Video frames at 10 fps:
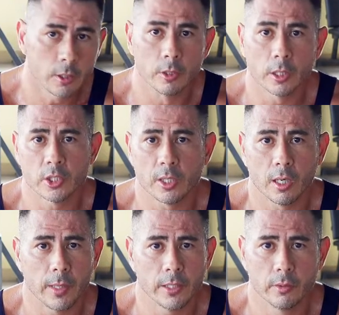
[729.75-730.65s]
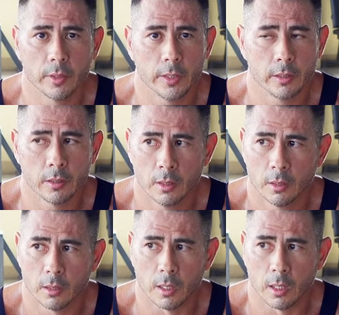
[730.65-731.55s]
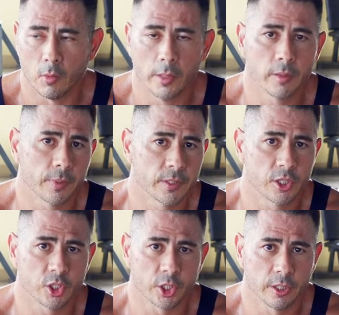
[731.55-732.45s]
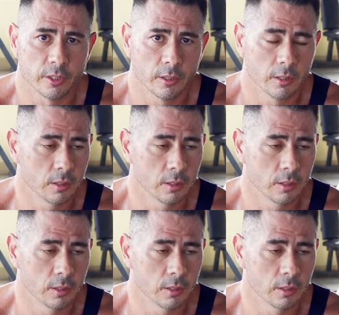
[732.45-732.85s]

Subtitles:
You can start by doing one repetition